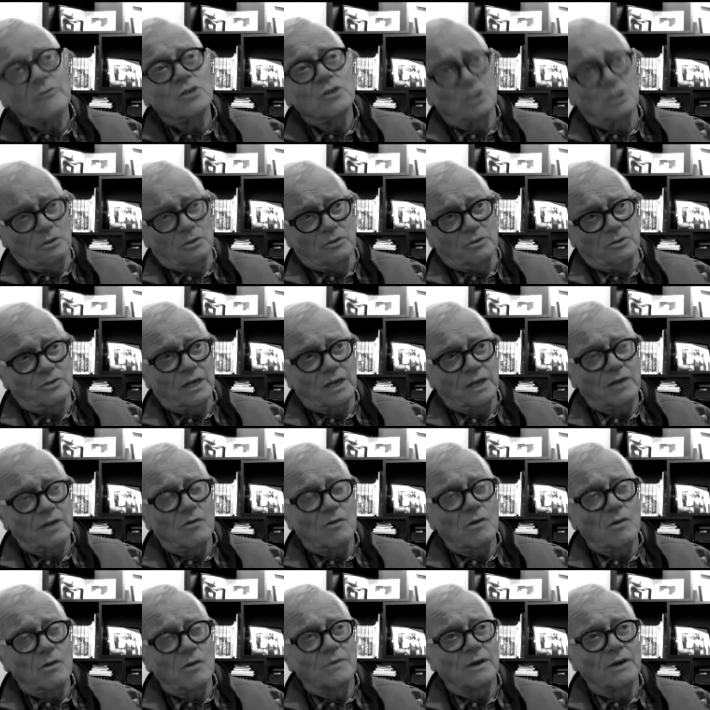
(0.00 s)
years. I
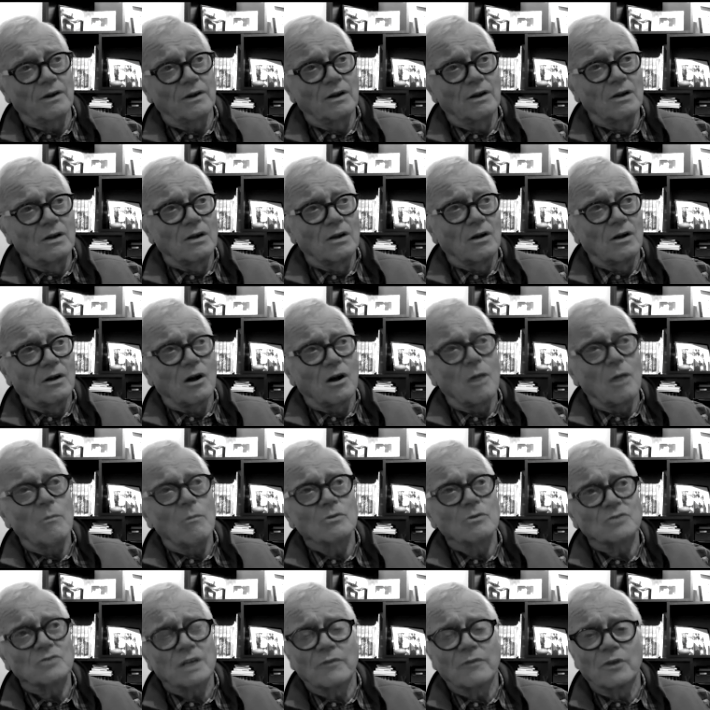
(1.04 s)
go up there
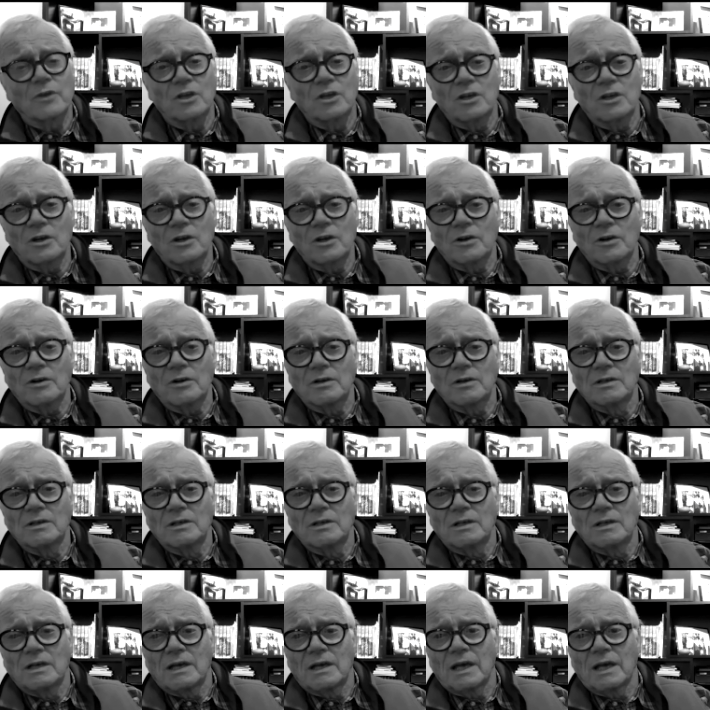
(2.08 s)
almost every year
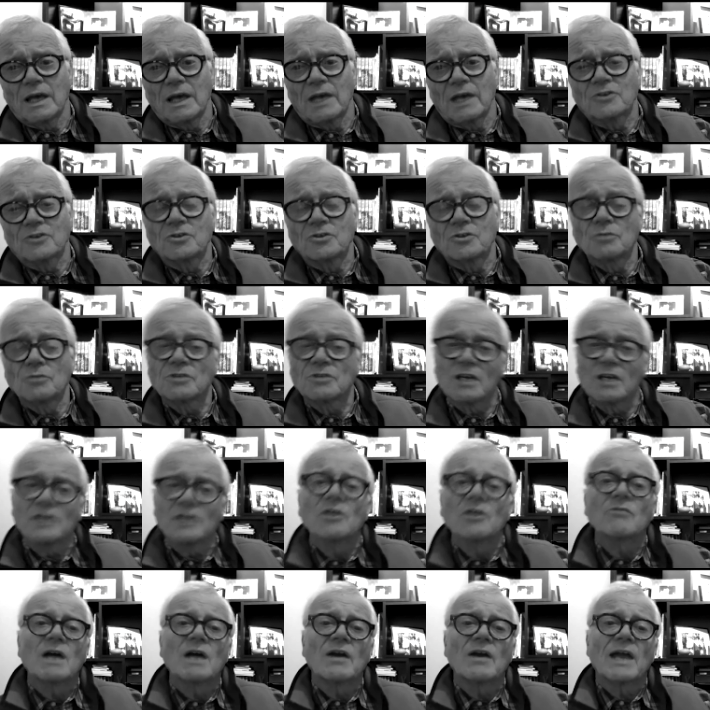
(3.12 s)
and shoot the
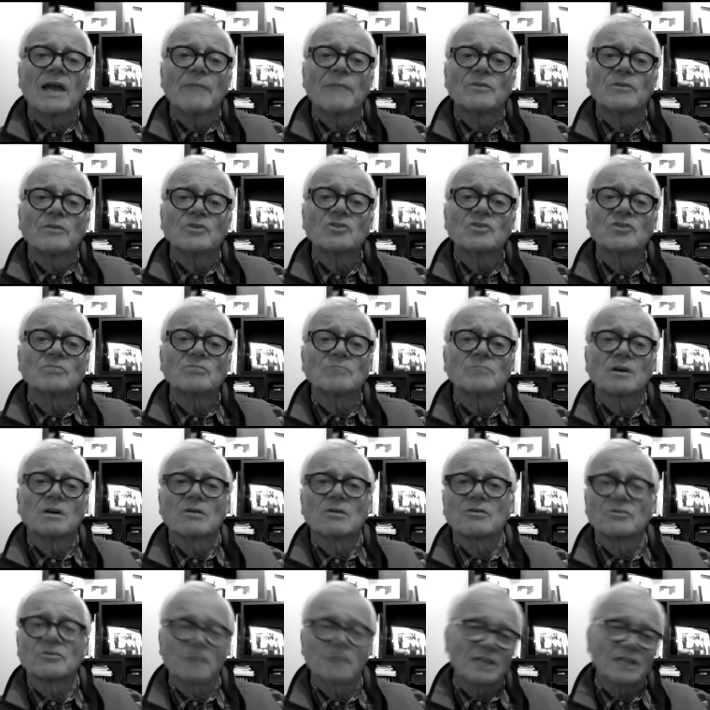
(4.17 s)
underground ammunition
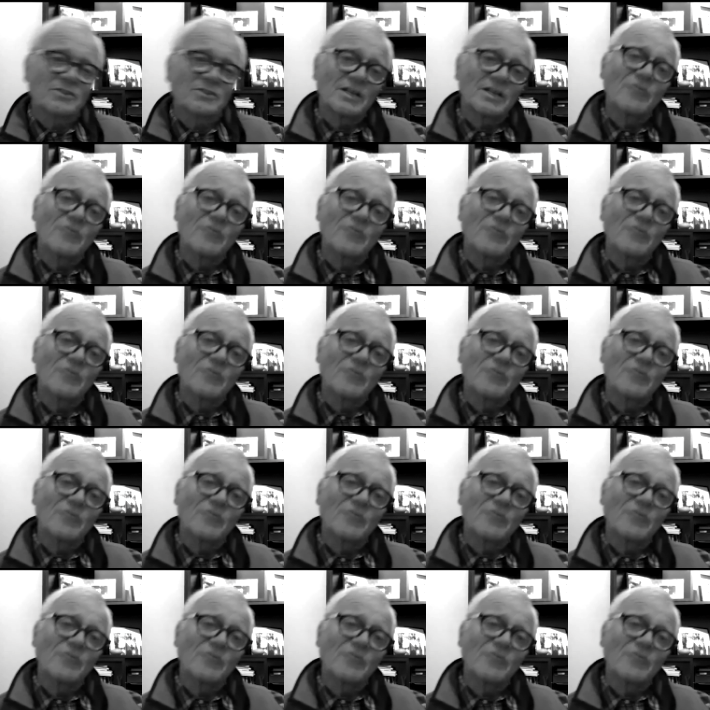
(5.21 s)
bunker. So that's another